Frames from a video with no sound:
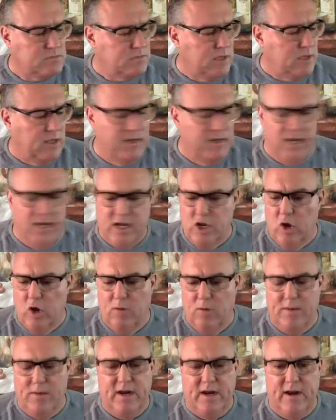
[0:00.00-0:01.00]
Nick
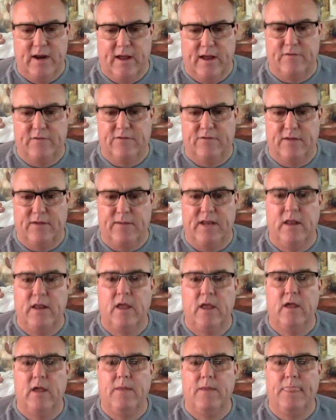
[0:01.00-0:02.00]
Yeoman and others, I mean,
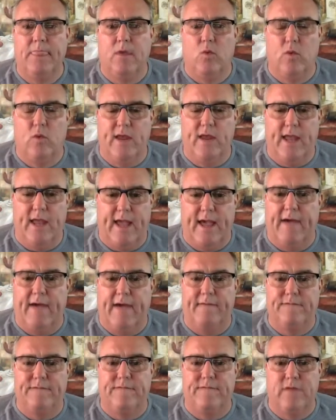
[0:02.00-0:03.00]
we
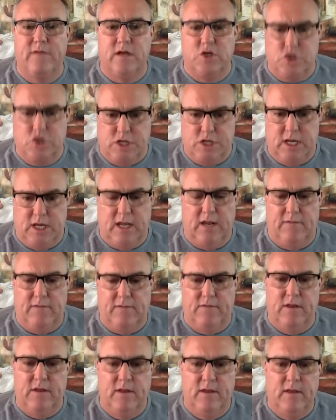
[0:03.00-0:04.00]
have
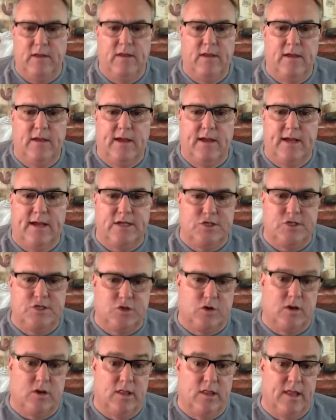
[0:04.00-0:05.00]
achieved a
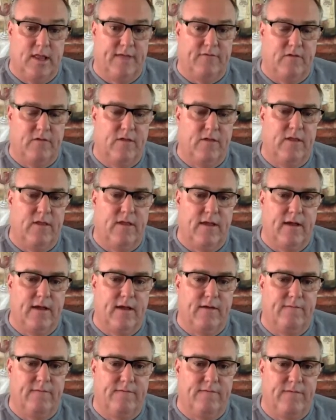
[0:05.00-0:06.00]
certain level
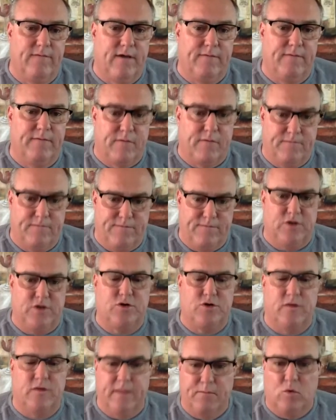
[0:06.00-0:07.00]
of, of
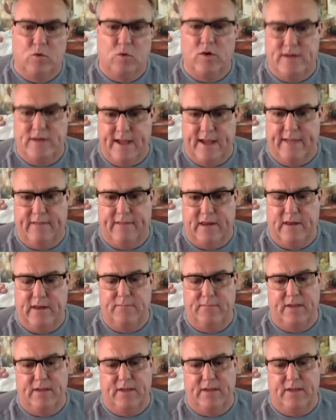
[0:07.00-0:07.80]
professional immortality by